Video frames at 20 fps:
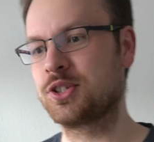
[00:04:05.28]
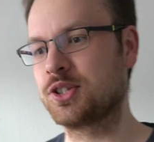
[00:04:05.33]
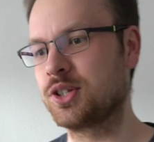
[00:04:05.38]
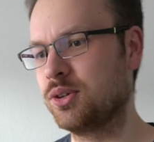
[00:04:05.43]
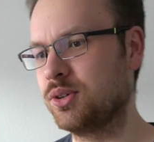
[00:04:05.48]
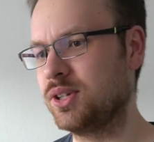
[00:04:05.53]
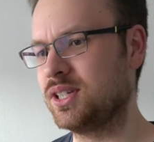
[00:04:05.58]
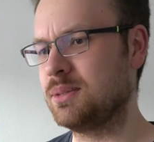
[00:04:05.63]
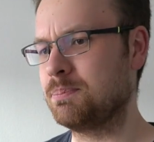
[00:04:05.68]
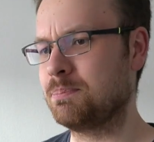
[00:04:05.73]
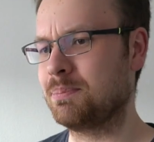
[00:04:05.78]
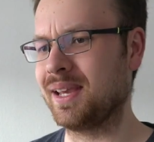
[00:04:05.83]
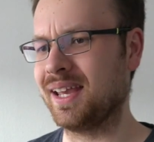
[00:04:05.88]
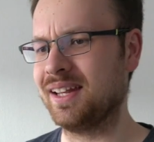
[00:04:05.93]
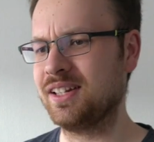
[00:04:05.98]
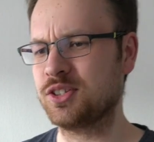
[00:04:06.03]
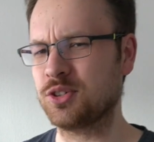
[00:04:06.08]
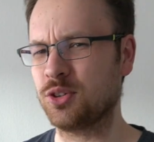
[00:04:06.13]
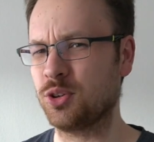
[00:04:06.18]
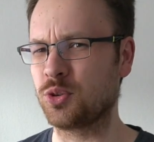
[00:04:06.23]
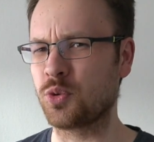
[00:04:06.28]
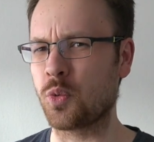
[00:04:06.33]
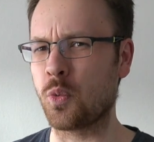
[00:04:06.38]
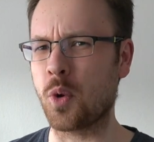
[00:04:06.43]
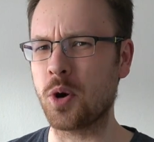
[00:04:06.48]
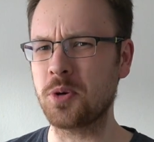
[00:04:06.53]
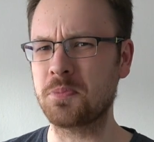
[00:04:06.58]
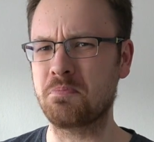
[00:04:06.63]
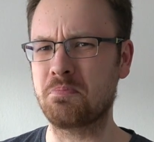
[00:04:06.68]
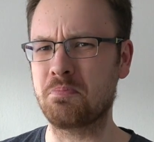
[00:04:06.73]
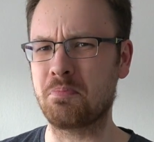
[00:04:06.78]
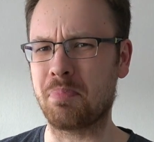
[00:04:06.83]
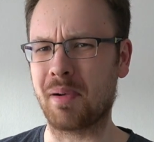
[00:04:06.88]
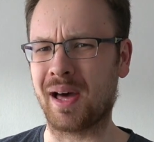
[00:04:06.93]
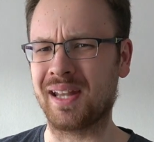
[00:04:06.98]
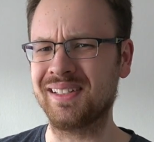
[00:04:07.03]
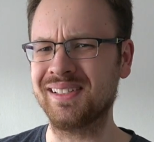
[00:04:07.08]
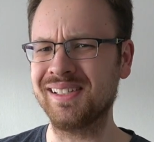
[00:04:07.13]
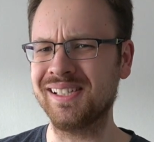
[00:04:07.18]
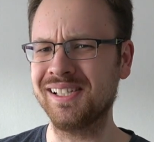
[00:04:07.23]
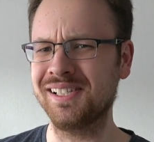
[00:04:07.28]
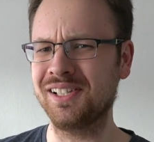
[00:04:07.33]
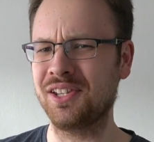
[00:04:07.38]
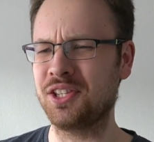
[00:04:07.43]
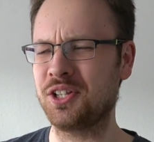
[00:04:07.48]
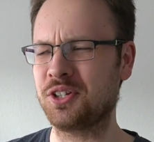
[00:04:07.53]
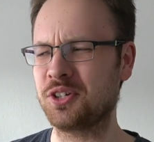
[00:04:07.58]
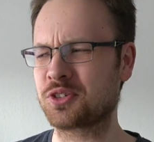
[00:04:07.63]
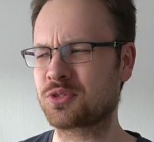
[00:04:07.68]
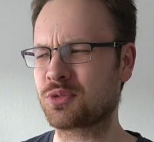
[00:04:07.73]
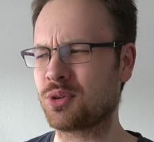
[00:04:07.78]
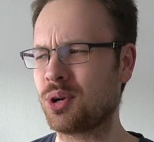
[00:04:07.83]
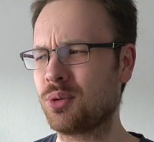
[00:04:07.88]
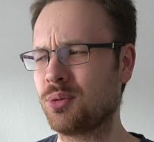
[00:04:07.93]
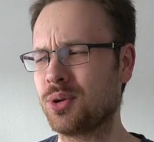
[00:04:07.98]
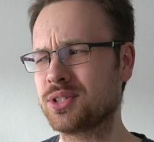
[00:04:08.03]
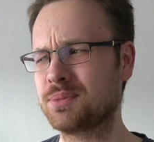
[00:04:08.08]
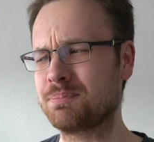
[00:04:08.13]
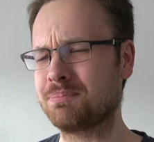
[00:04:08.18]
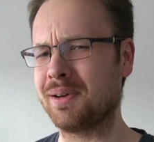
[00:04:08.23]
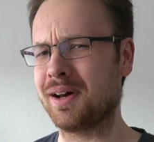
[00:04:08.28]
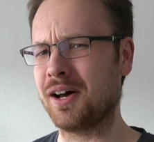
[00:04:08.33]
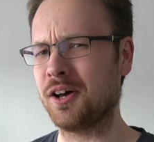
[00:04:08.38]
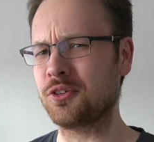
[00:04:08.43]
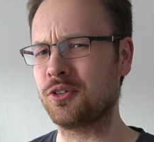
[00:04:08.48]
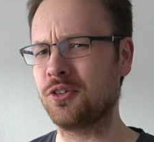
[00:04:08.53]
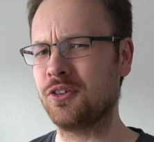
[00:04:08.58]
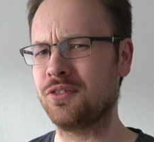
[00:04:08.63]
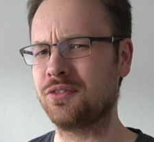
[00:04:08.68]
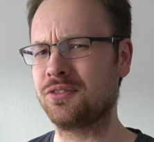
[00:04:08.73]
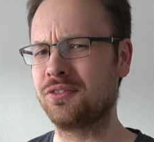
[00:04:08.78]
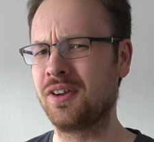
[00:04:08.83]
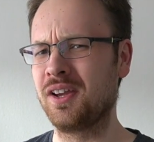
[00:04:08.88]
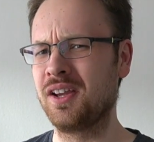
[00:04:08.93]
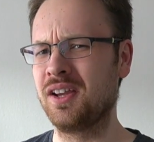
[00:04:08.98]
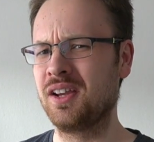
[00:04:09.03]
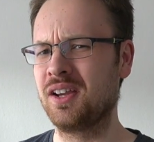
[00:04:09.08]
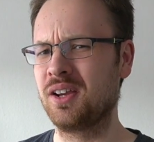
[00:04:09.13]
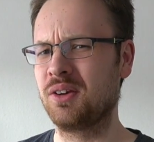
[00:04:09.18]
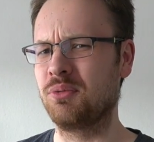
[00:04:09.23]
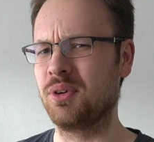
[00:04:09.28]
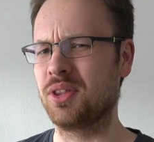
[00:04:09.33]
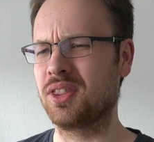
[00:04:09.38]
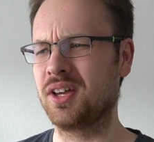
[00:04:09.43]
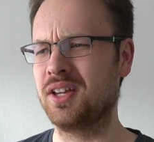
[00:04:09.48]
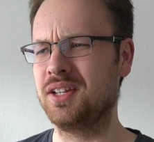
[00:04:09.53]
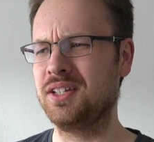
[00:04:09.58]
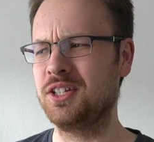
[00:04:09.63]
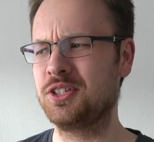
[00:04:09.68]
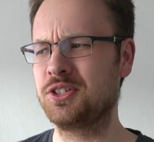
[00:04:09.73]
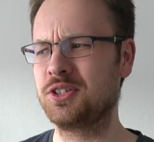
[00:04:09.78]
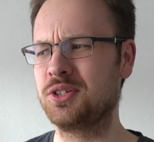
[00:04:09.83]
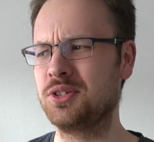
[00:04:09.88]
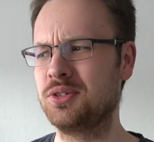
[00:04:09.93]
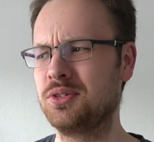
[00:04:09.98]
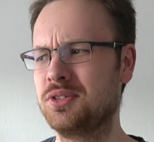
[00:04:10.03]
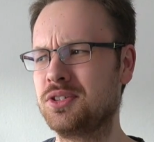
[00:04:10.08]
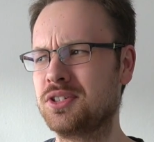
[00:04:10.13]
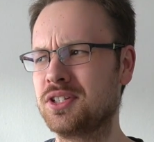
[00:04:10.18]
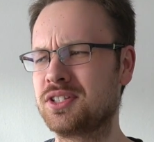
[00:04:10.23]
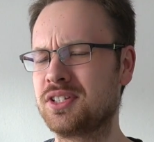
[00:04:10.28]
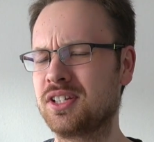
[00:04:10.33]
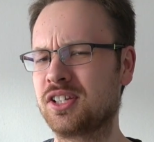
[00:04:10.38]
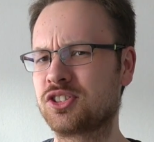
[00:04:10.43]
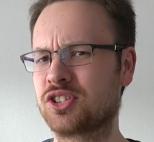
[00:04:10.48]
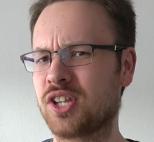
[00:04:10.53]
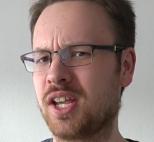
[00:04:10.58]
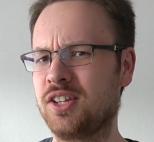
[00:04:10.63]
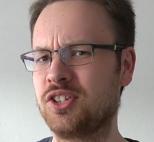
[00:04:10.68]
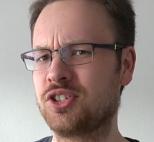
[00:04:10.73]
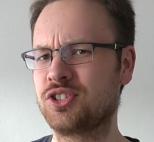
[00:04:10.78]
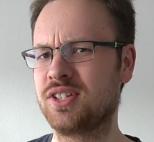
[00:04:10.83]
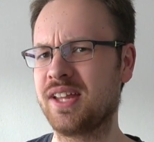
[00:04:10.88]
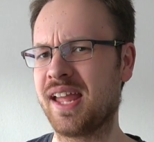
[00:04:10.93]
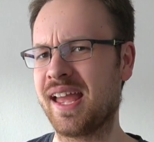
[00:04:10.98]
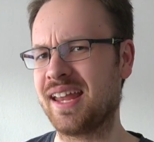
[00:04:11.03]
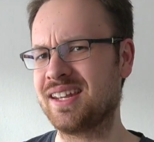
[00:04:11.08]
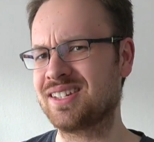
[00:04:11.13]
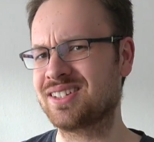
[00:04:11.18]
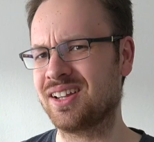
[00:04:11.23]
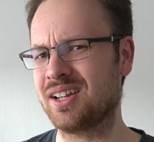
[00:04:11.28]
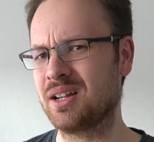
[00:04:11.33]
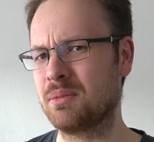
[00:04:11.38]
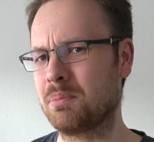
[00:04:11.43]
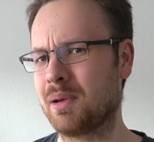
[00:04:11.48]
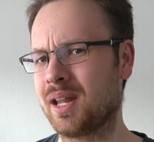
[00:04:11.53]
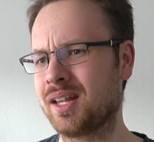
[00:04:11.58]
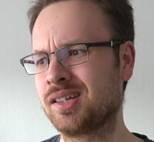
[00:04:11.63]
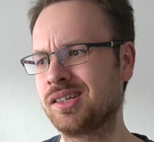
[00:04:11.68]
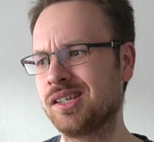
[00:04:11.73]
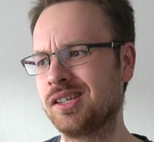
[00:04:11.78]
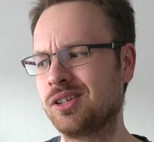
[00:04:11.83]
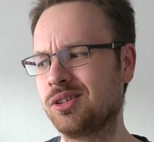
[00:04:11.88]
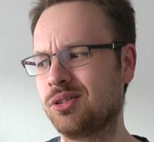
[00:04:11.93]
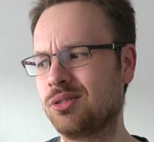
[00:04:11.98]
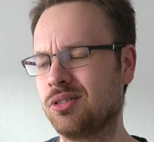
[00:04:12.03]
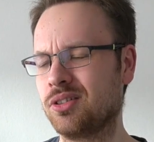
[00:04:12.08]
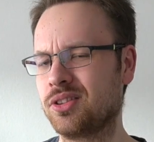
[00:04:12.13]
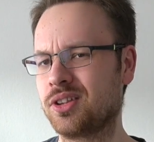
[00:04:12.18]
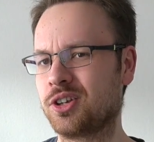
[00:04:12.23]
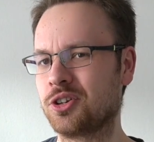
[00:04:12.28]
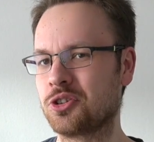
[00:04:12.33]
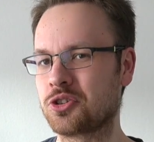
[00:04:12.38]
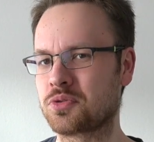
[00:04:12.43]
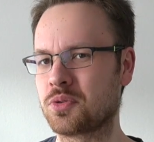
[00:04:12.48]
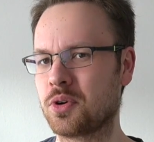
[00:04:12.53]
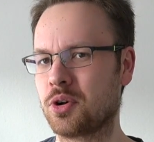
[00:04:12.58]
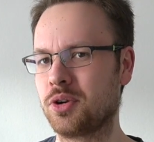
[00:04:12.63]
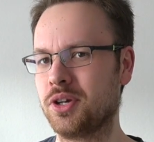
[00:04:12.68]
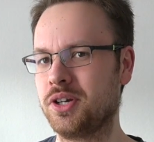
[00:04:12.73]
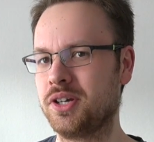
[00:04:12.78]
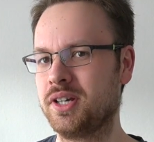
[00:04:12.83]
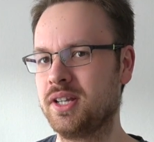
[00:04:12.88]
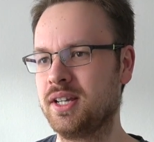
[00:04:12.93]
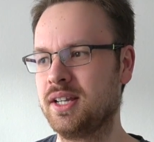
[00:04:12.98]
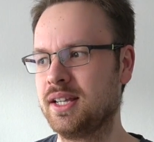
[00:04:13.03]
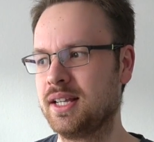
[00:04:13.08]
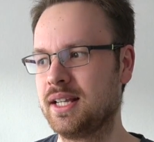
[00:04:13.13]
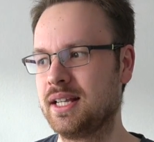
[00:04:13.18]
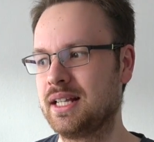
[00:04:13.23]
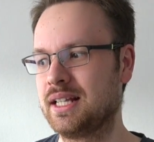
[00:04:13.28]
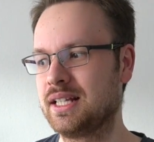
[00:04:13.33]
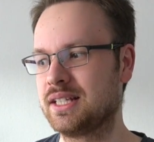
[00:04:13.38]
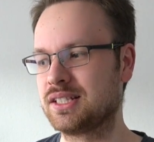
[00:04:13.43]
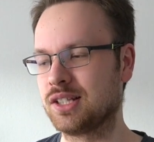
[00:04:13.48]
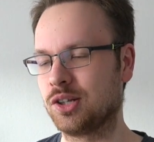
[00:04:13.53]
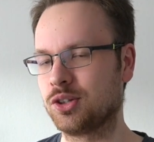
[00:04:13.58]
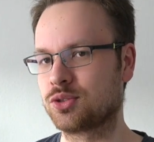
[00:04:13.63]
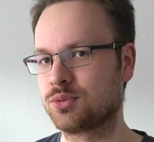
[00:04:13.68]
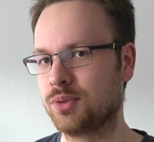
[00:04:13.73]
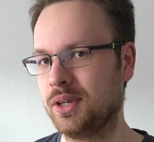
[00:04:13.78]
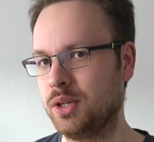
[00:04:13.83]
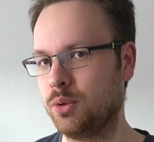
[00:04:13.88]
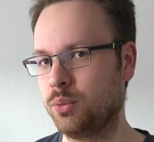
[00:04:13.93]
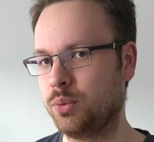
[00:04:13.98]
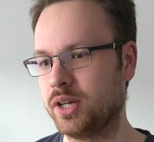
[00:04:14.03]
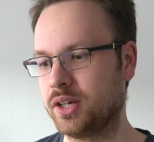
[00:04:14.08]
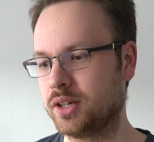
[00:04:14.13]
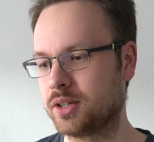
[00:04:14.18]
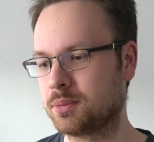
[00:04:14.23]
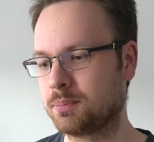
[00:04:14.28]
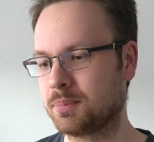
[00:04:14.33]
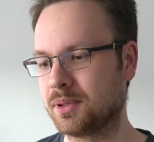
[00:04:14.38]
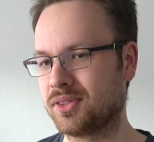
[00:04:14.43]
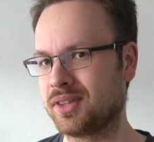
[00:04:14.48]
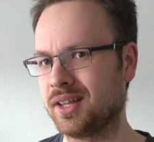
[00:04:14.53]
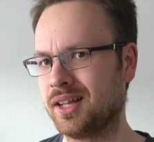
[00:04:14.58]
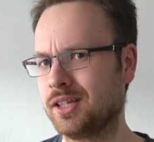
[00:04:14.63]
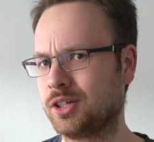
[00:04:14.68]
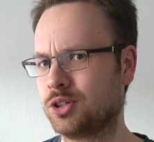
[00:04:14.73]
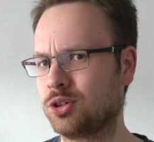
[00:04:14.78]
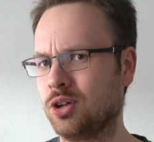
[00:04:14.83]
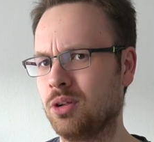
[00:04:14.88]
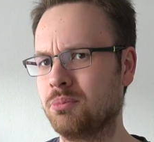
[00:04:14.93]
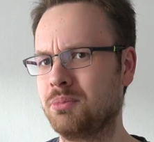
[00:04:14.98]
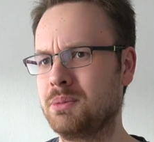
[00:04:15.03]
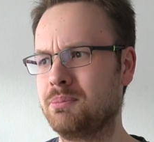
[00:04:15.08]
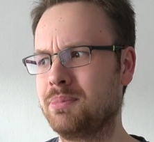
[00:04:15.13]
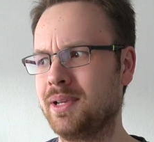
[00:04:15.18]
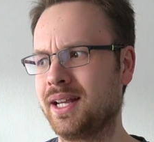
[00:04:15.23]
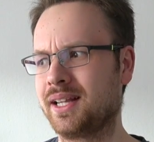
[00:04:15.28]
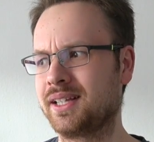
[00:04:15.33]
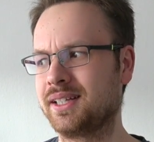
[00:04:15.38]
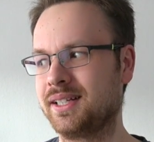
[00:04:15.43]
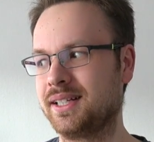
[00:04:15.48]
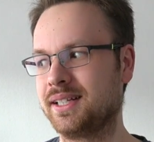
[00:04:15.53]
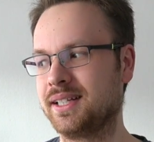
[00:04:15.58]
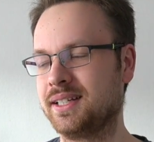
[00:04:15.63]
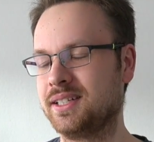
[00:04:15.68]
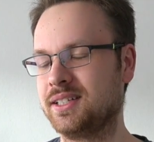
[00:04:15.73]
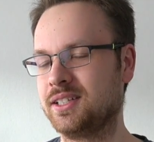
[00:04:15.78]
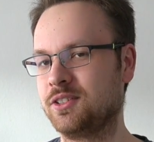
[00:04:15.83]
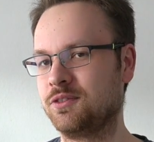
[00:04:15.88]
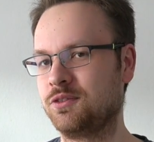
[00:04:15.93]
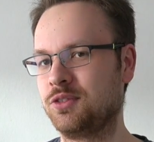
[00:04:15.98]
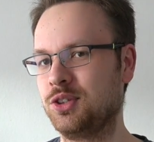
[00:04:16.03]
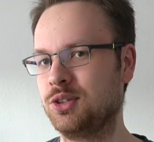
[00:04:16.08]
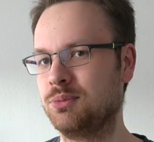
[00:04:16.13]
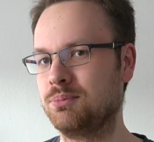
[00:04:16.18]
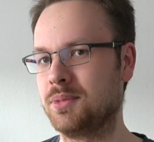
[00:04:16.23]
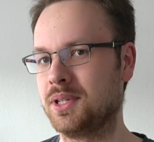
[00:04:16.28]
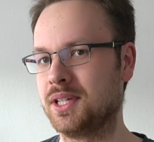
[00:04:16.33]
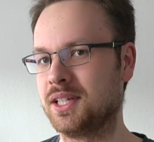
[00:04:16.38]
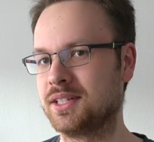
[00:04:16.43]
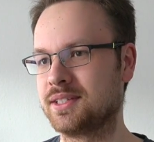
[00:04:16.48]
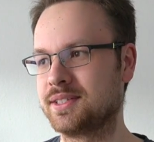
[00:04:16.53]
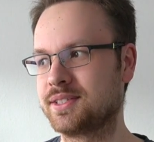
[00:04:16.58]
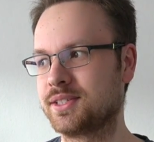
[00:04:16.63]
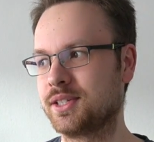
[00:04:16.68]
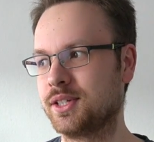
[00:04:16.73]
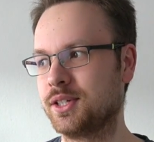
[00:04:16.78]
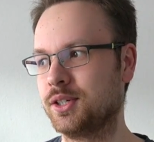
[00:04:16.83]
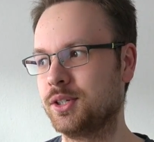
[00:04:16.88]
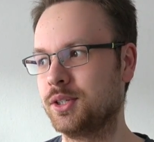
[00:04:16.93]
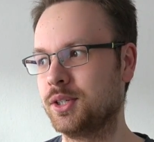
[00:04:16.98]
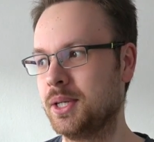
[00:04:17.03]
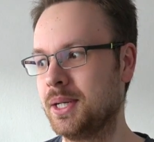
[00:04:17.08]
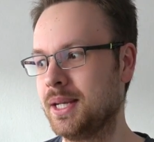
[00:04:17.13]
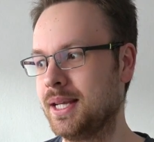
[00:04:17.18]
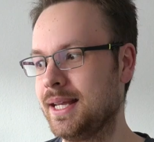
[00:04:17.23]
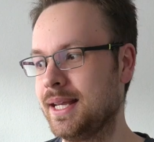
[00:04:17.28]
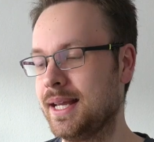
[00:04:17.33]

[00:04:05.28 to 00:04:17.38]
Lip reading: so it depends on what bundle the controller was a part of, whether I need to just exchange the entire bundle or the controller. Sounds really weird, but they'll call me back again in a few minutes, so